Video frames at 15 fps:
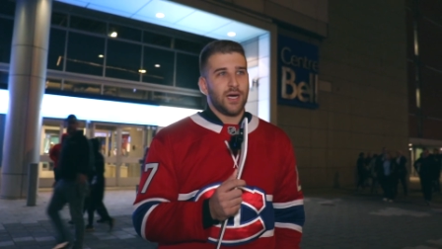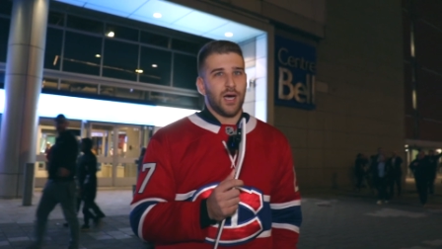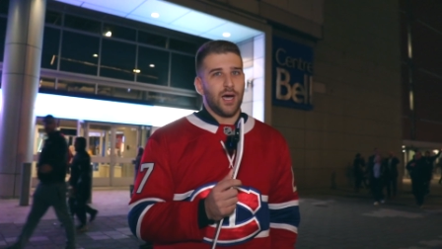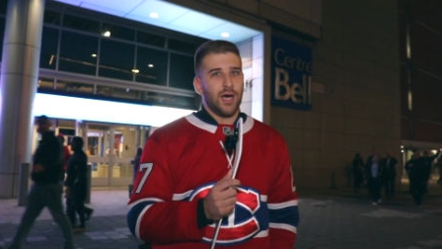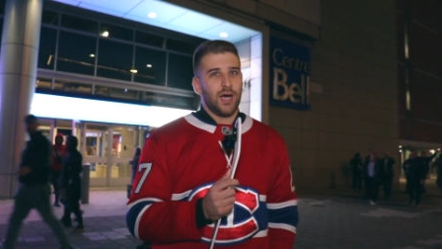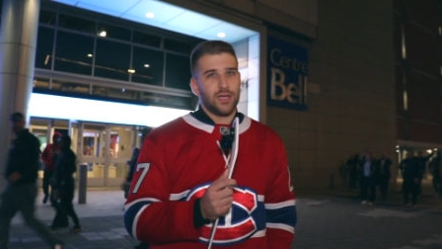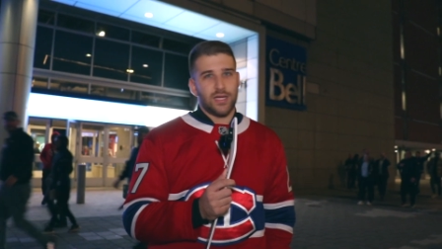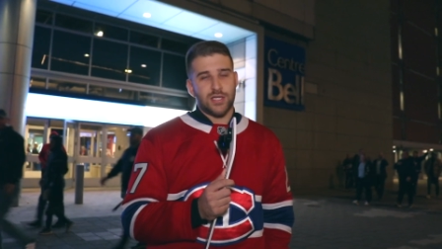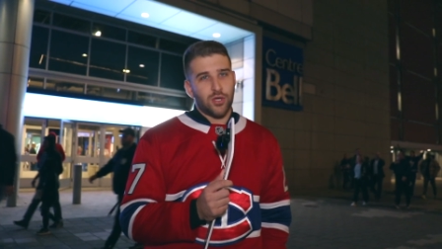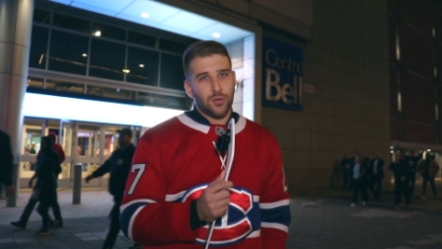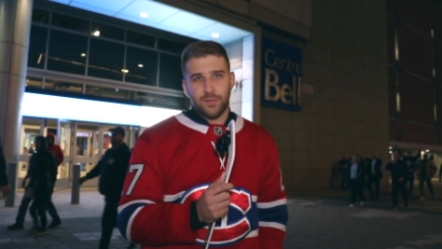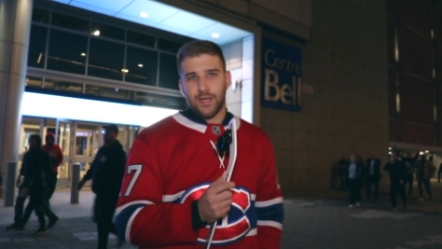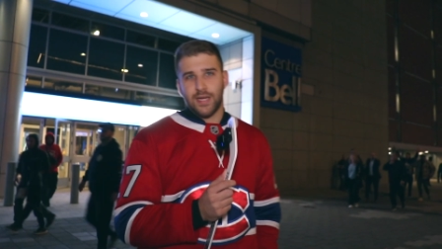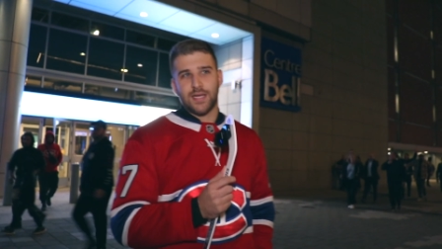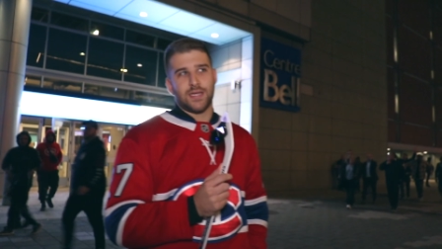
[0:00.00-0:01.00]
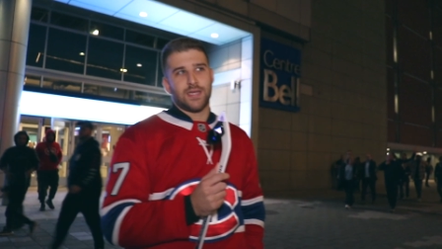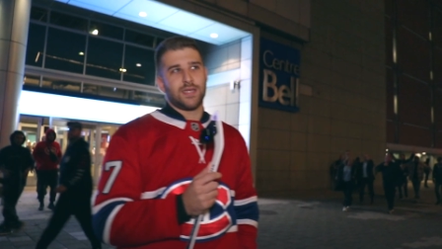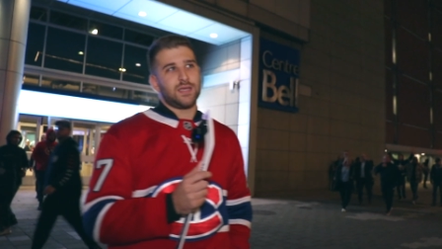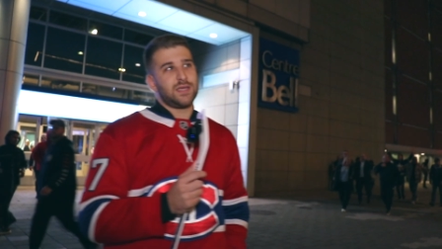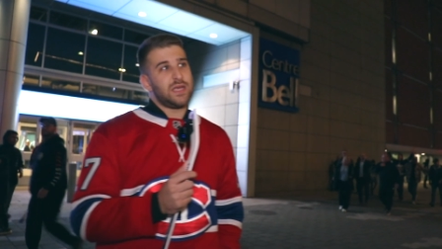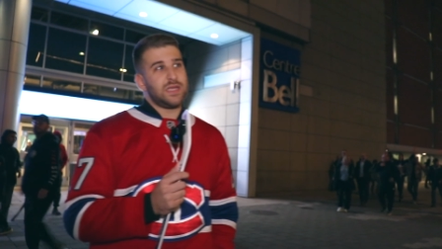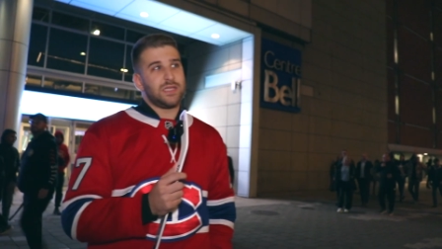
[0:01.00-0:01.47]
Uh, let's hope like
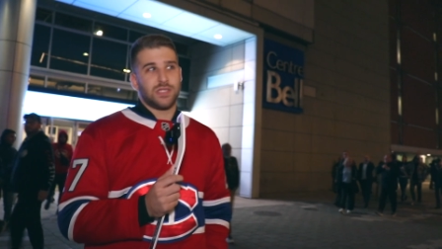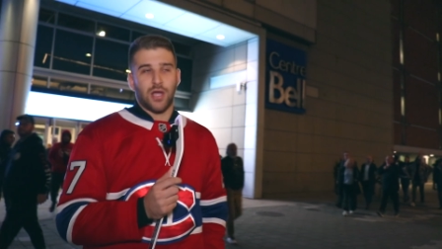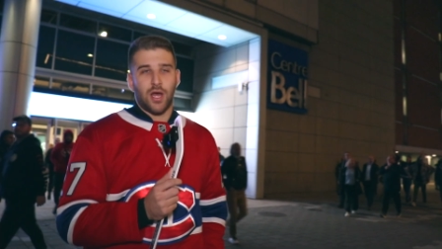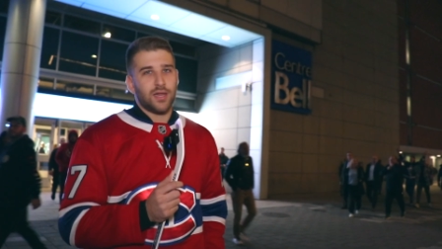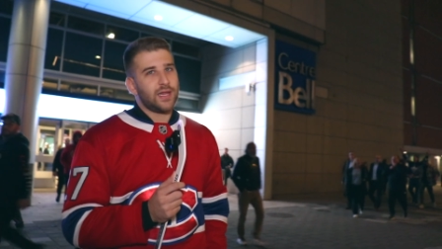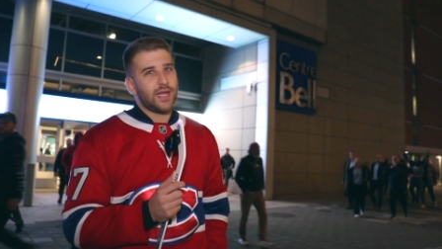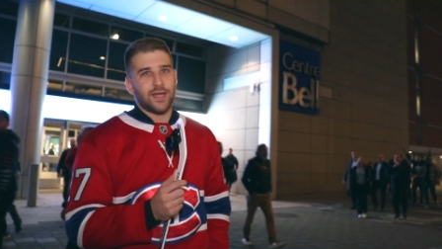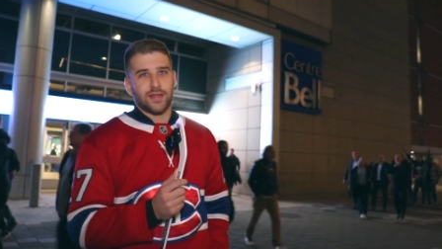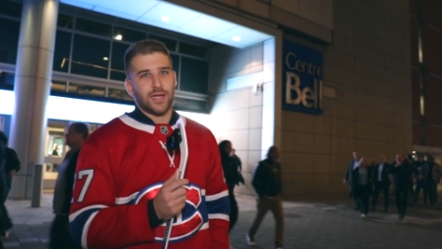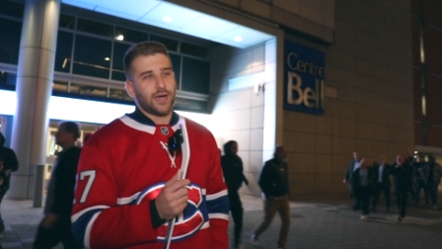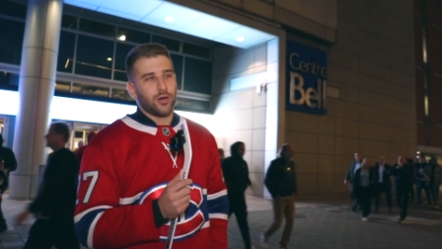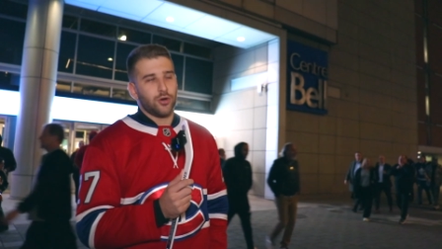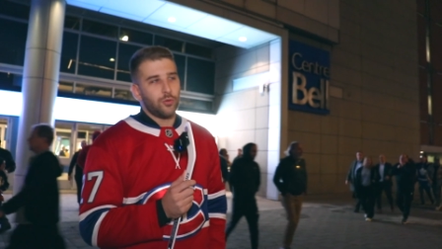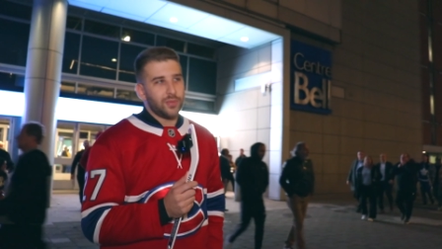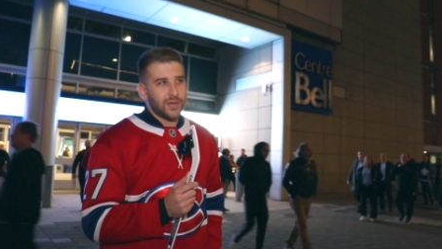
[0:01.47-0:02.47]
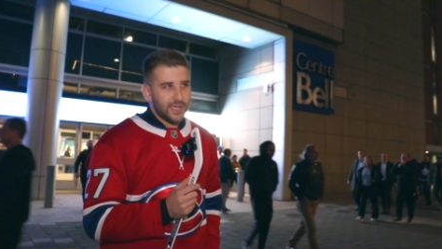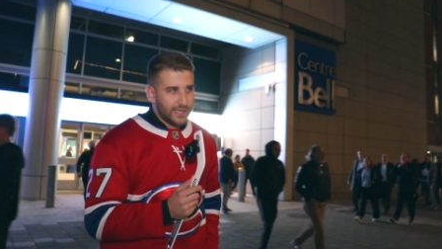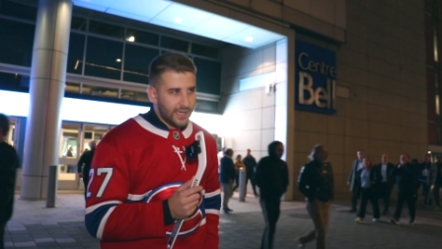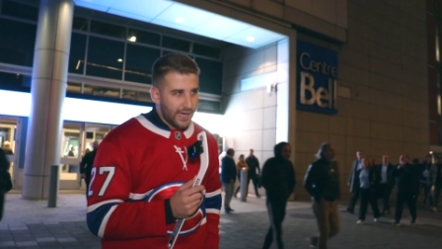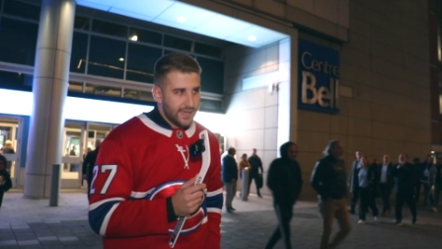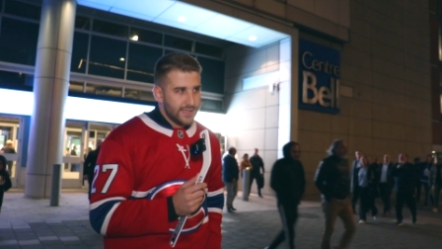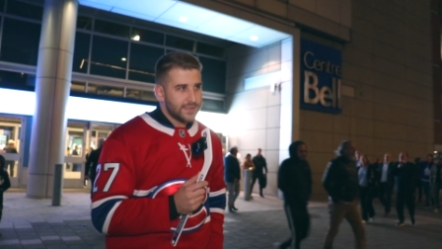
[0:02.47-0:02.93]
he's not like that on
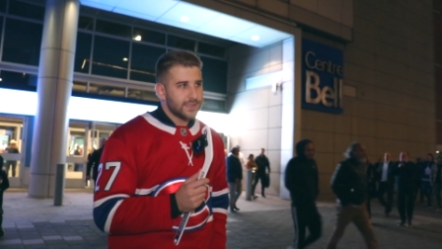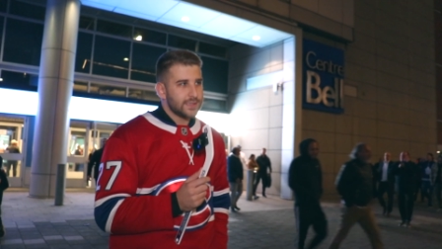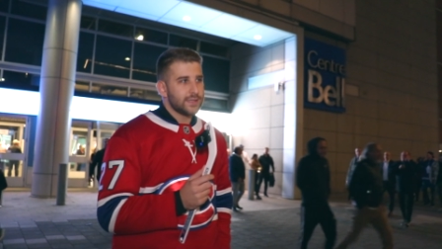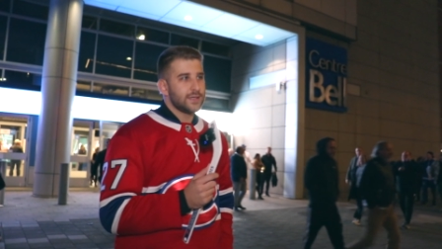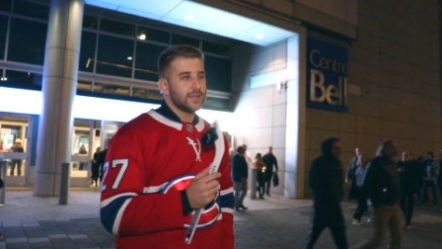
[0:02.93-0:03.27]
opening night.